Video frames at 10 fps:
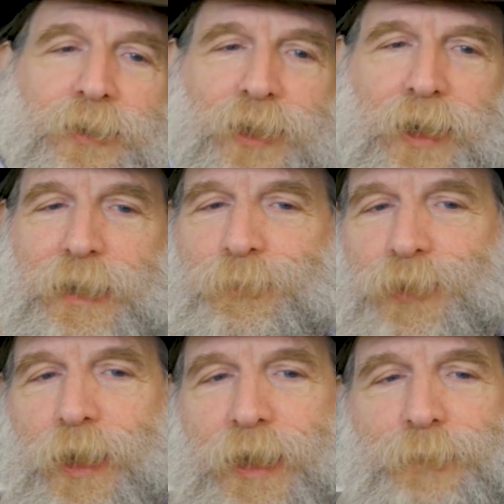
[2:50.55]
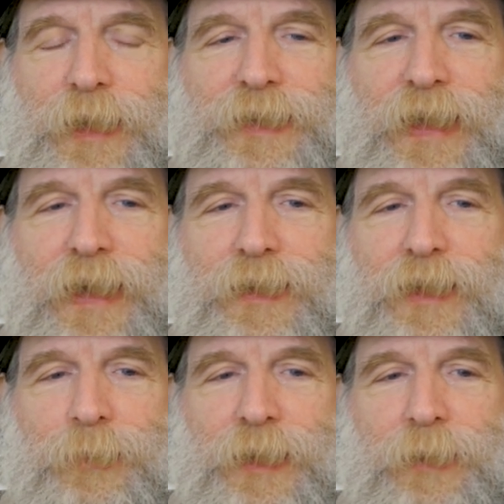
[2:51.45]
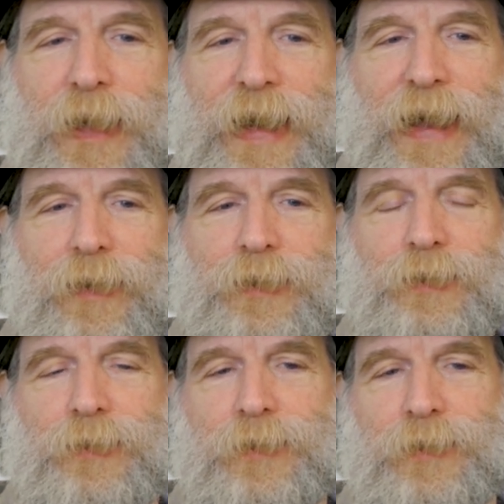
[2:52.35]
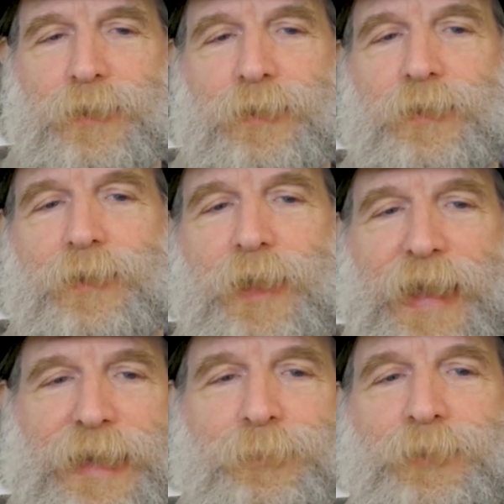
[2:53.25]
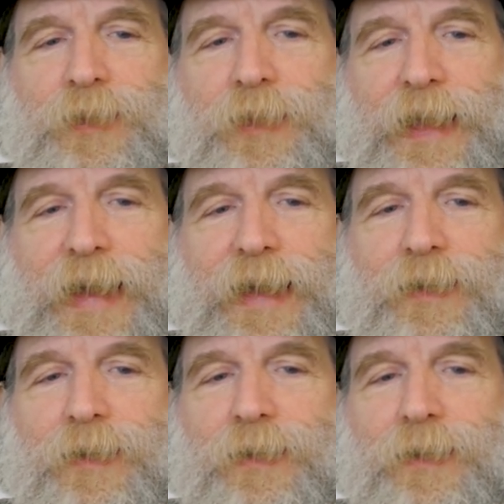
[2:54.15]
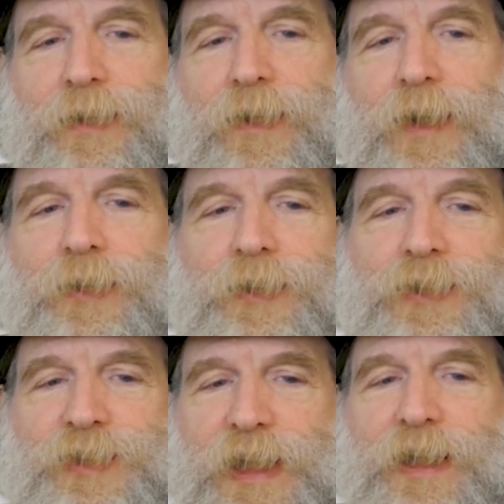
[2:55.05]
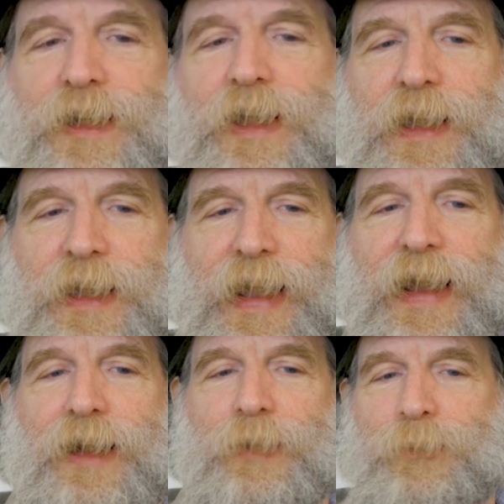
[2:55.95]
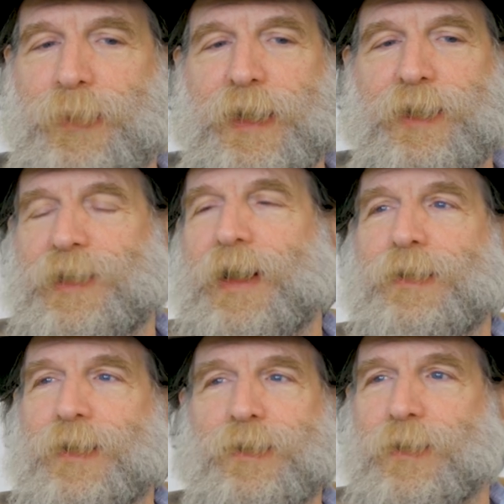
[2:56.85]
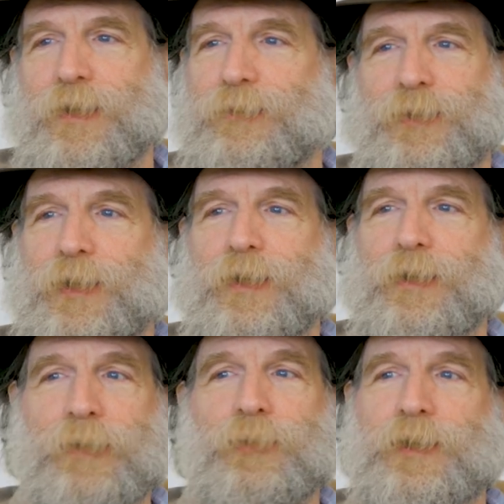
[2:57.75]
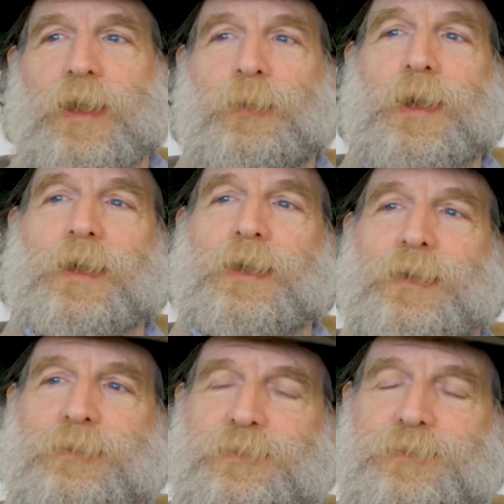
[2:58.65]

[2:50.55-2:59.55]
Talk talk about that a little bit about how you came to that understanding and how it plays out in your your everyday work.